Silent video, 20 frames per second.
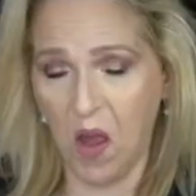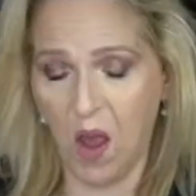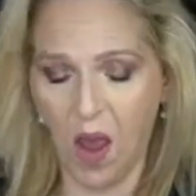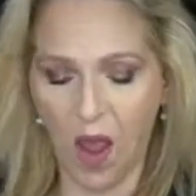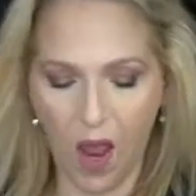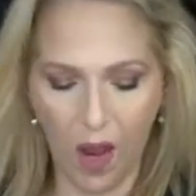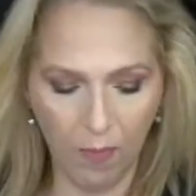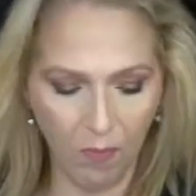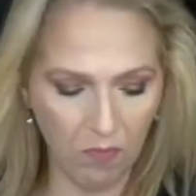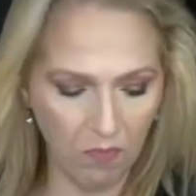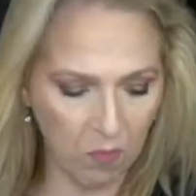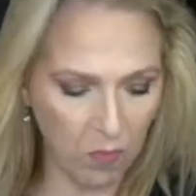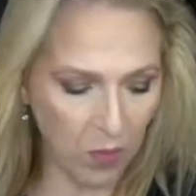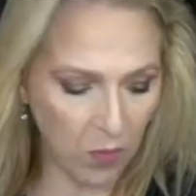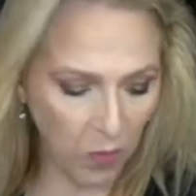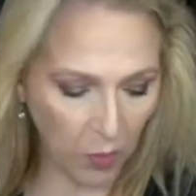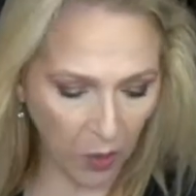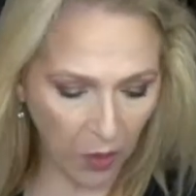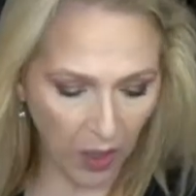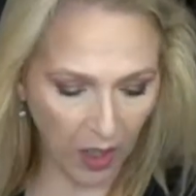I'm
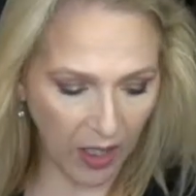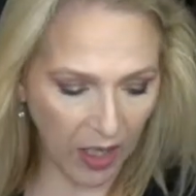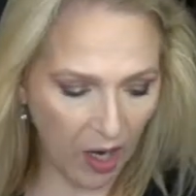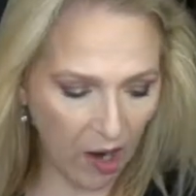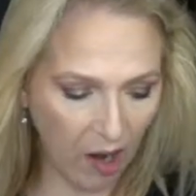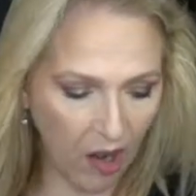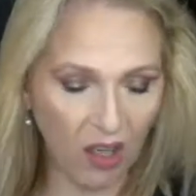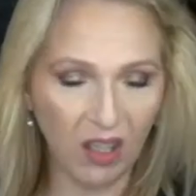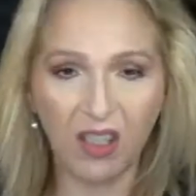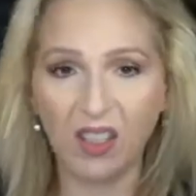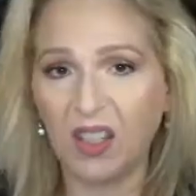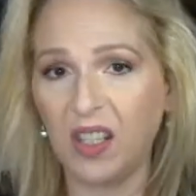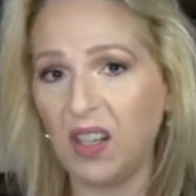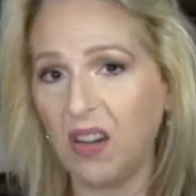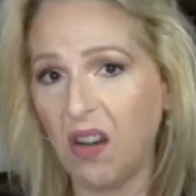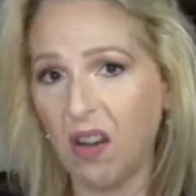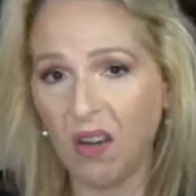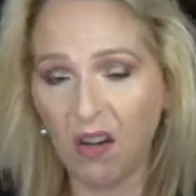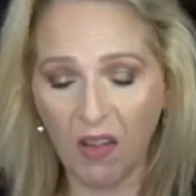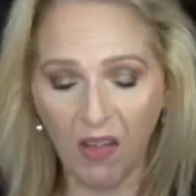really honestly
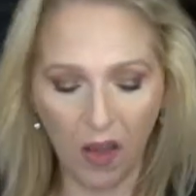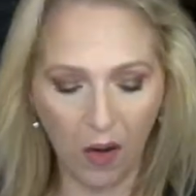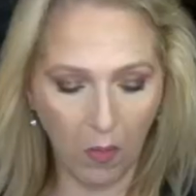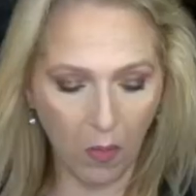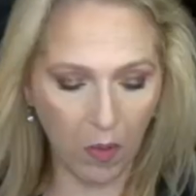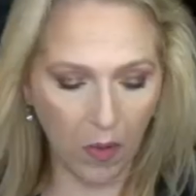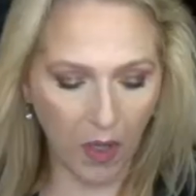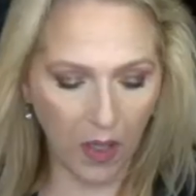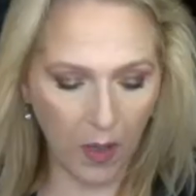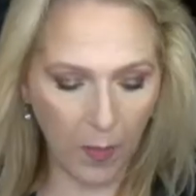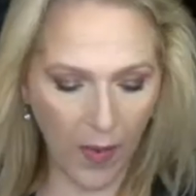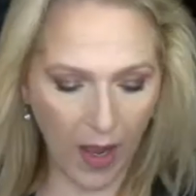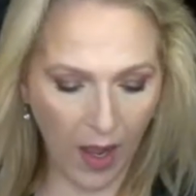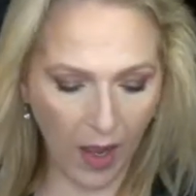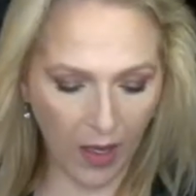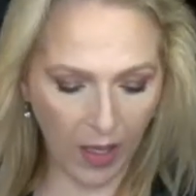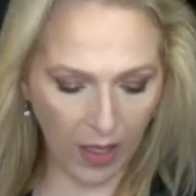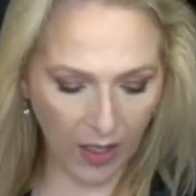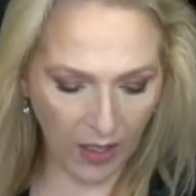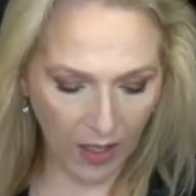not all that worried
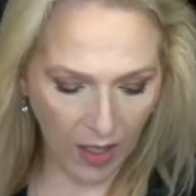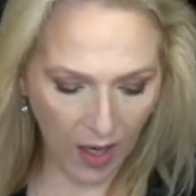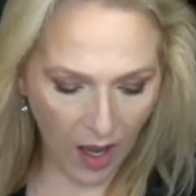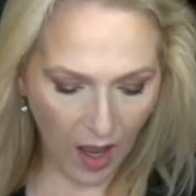about it.